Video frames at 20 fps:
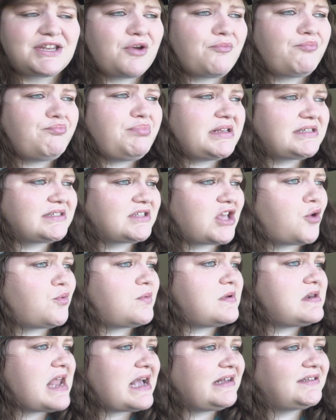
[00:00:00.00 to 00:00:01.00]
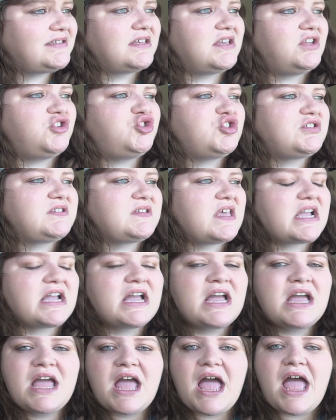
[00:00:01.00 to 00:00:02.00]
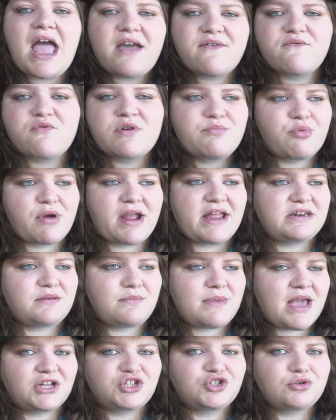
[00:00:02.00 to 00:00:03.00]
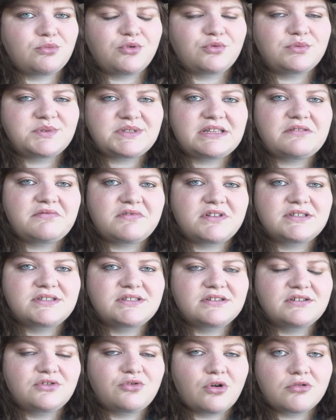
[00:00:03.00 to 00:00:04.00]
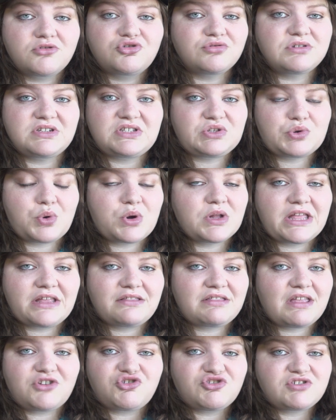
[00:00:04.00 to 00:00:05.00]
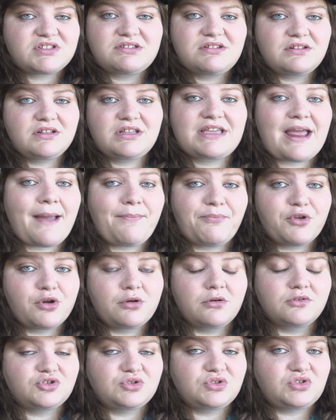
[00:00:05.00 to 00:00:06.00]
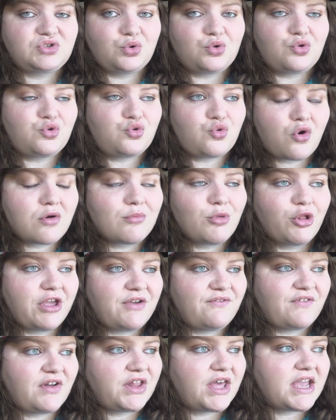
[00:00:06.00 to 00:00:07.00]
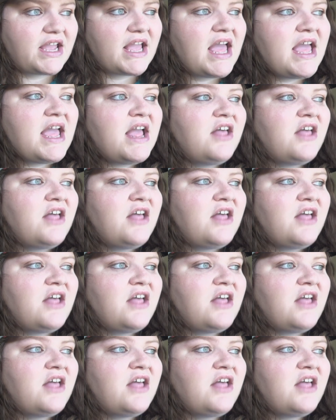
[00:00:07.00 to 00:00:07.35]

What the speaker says: Nabisco, Nestle, just like every brand imaginable was in this grocery store. Like, they just kept the grocery store normal, I felt like.